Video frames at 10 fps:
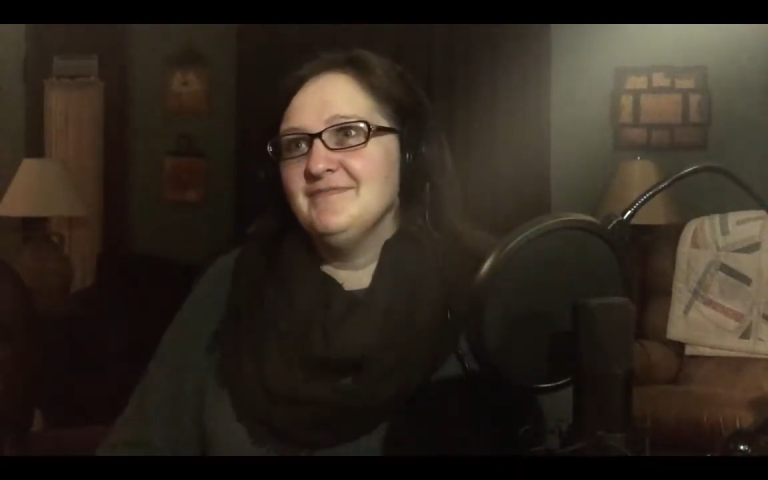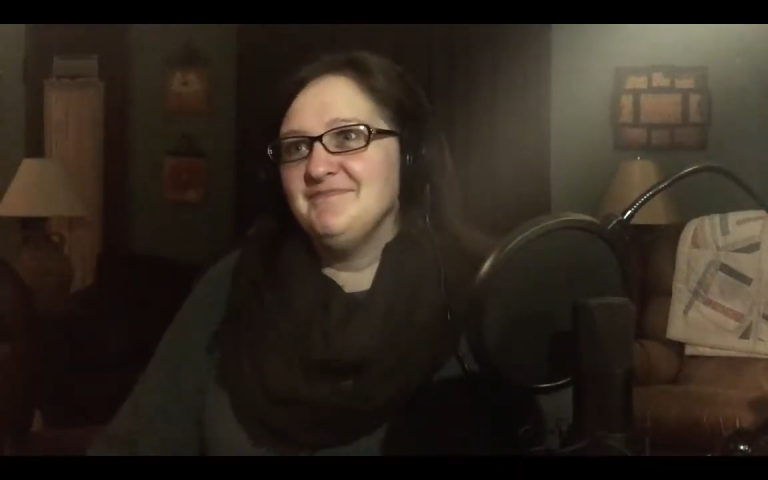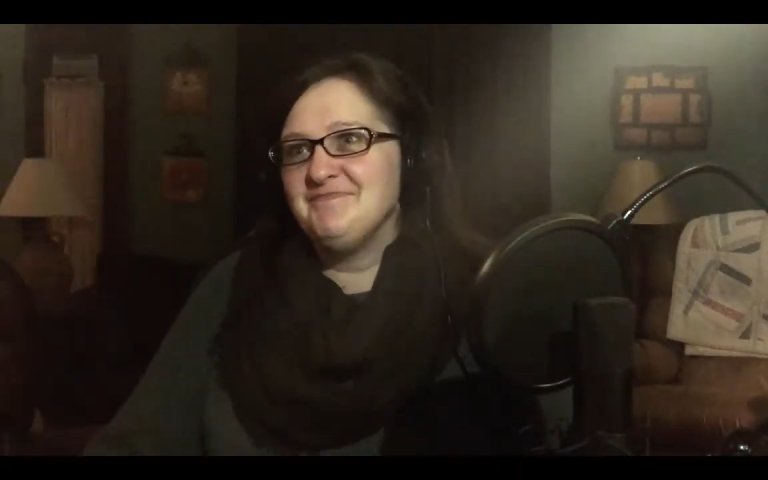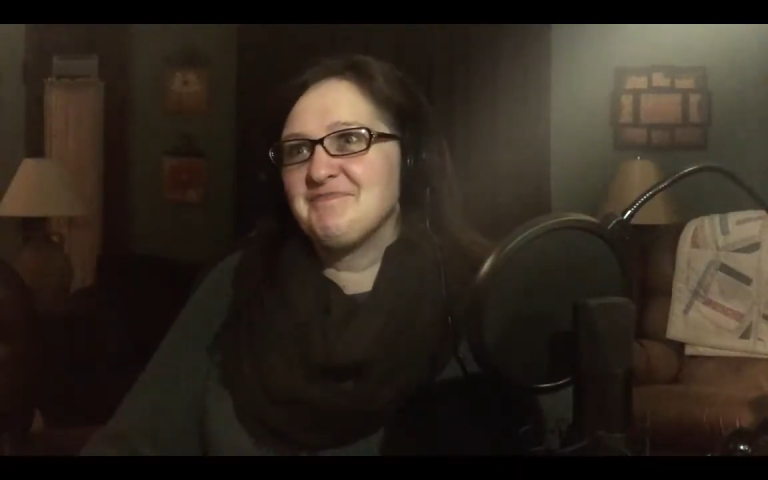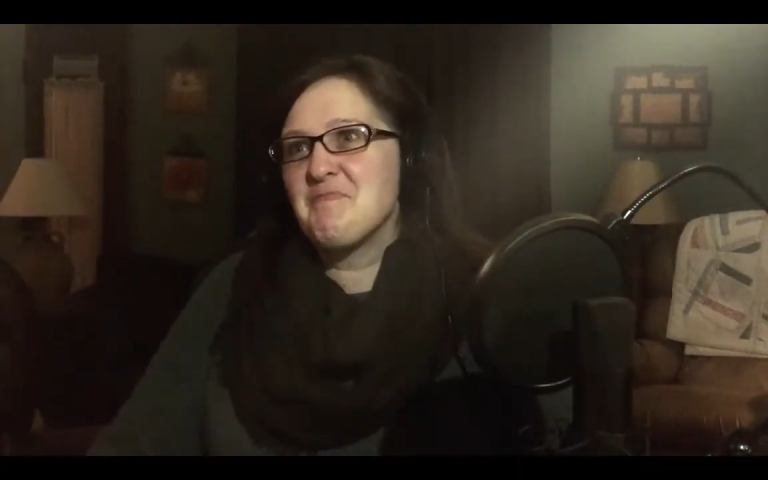
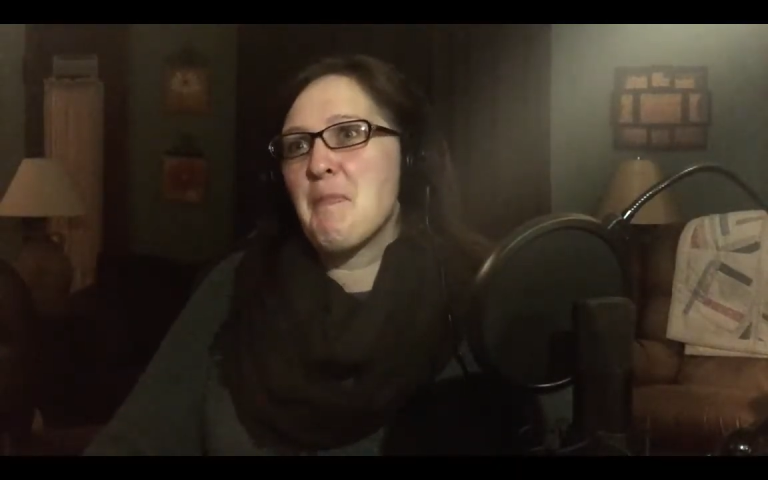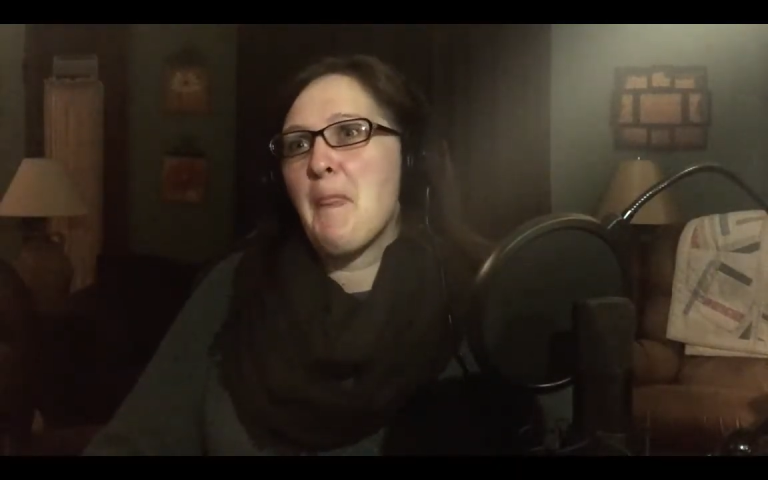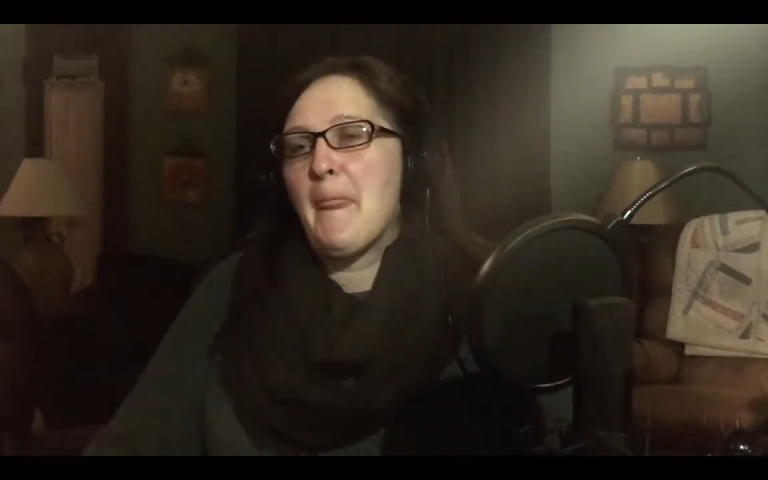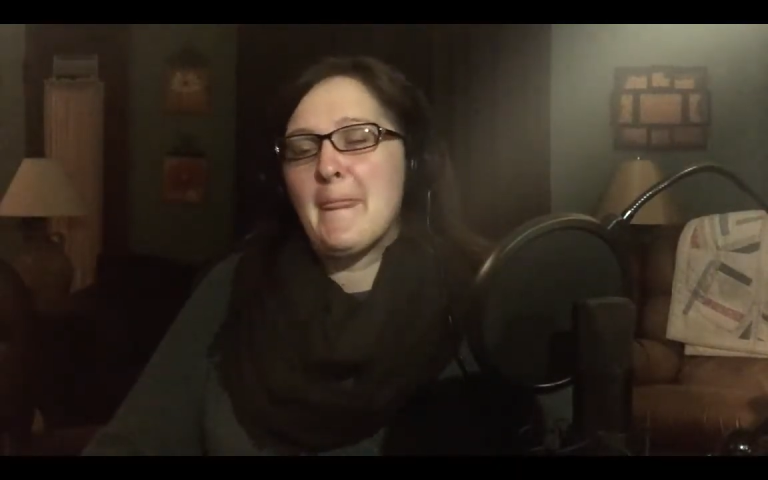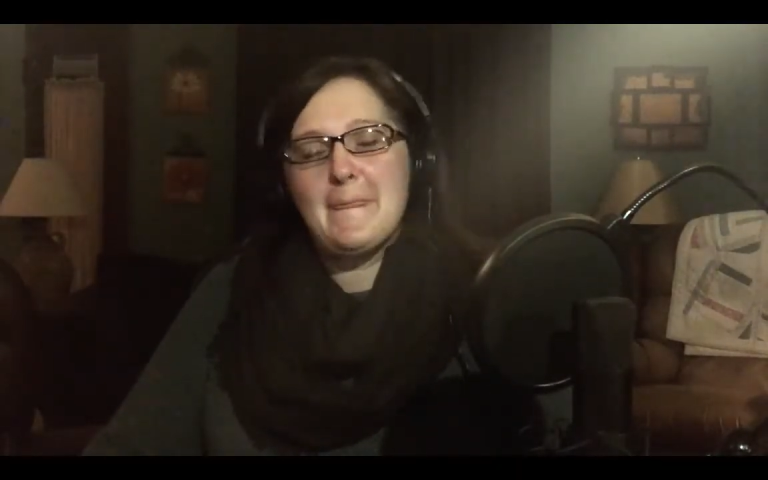Um,
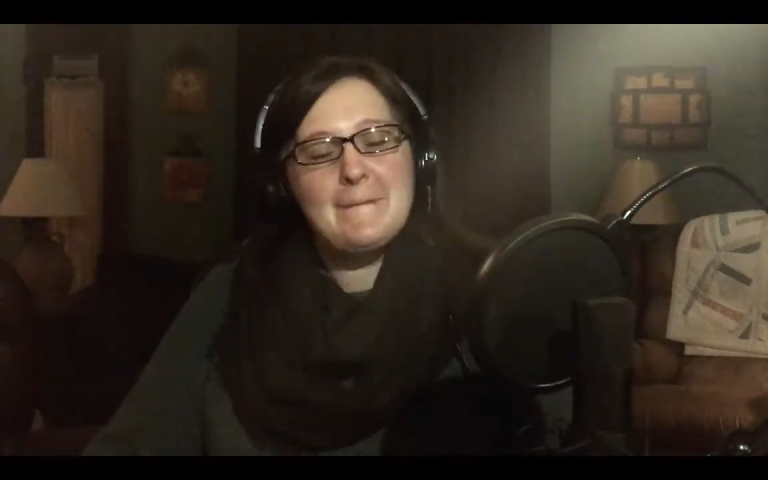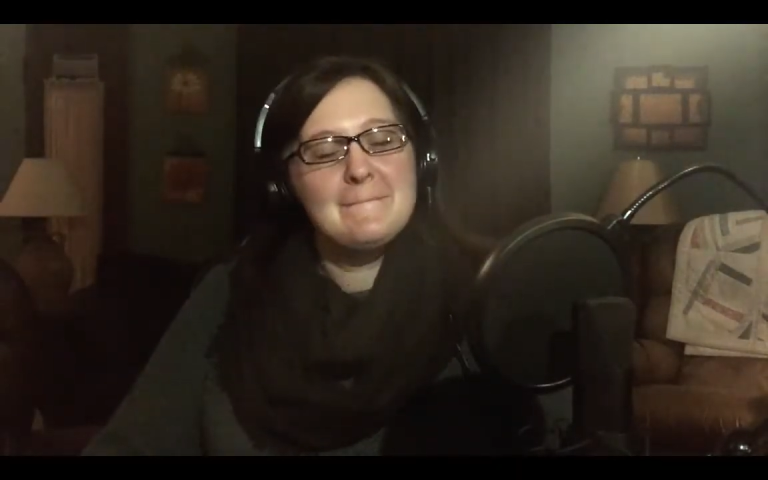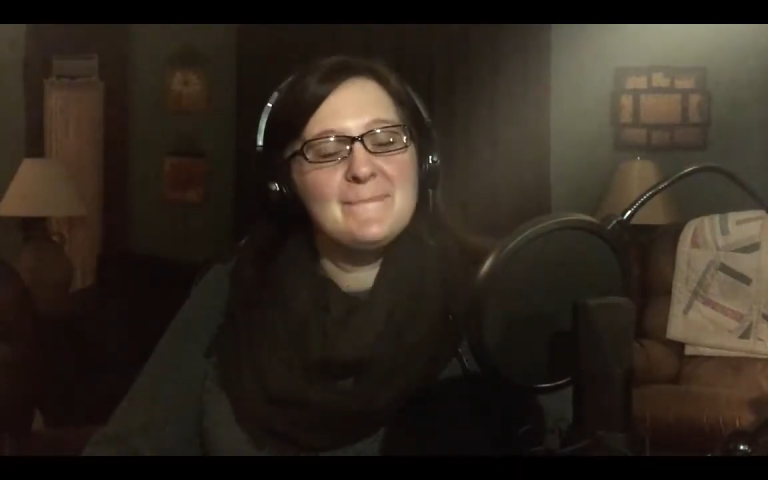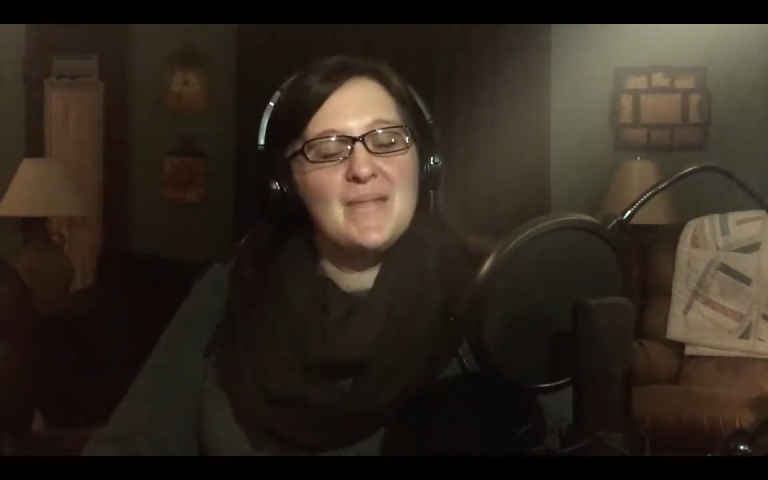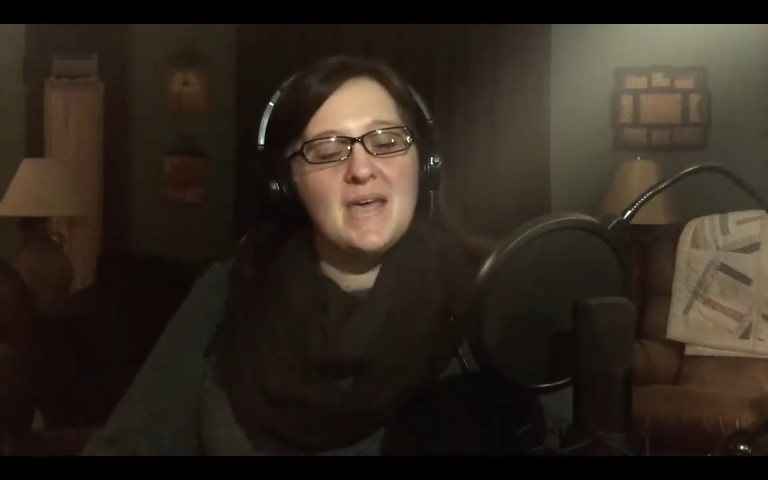
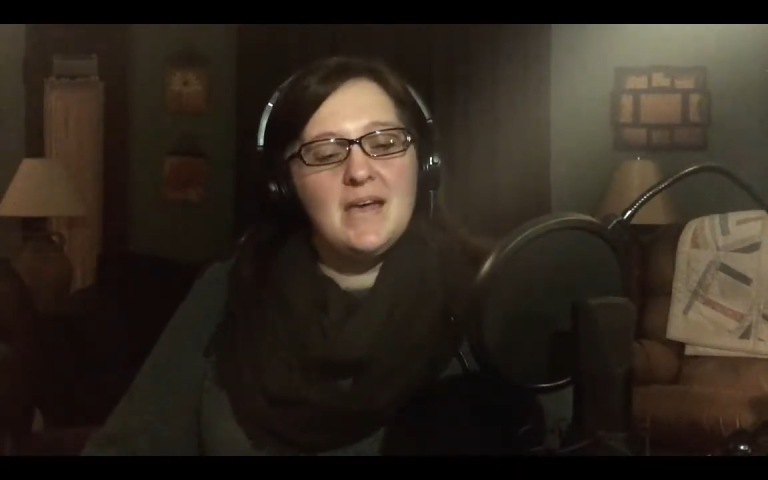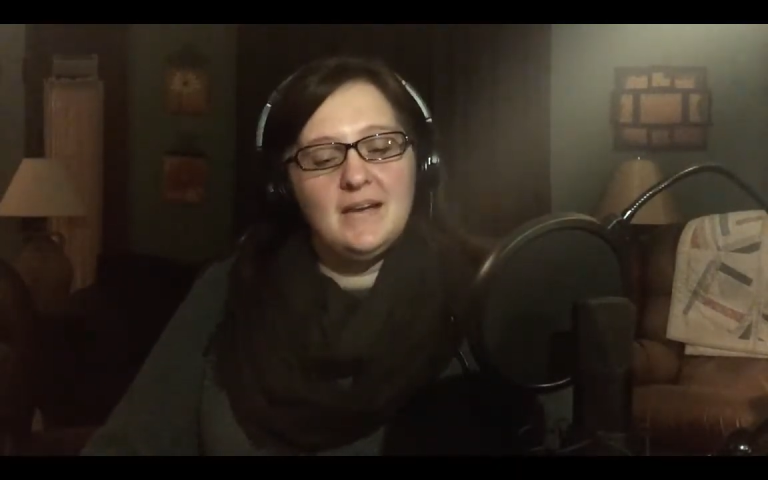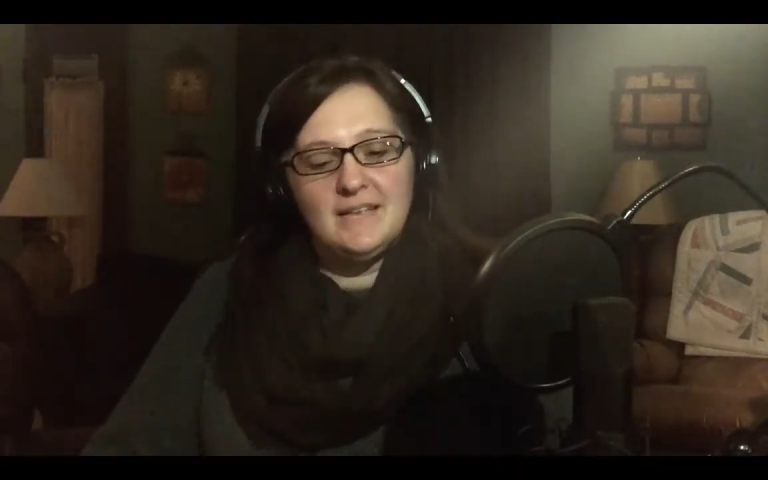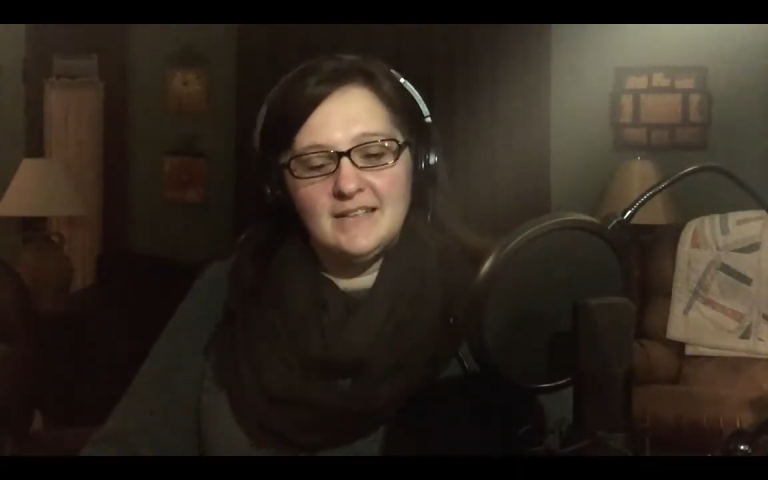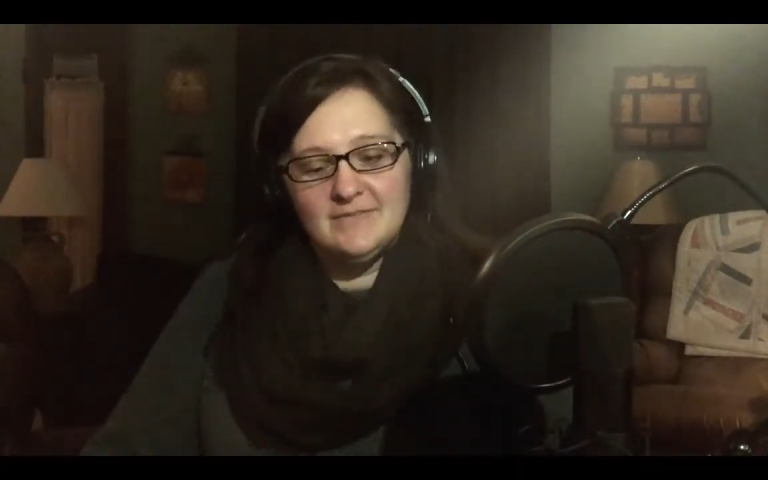
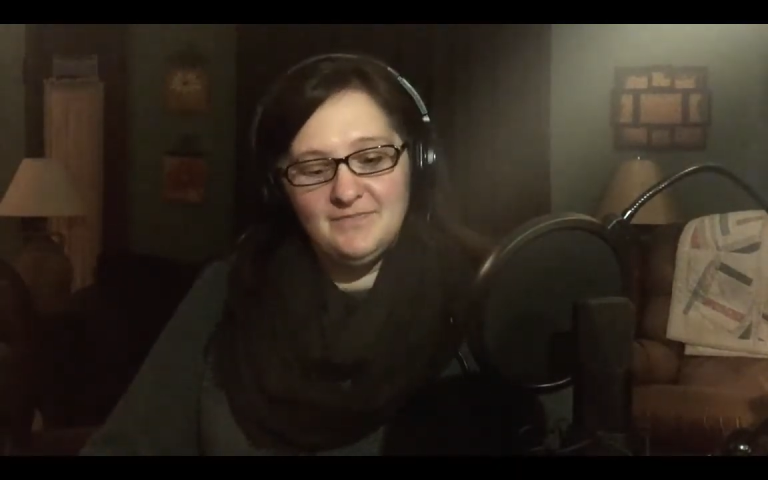this is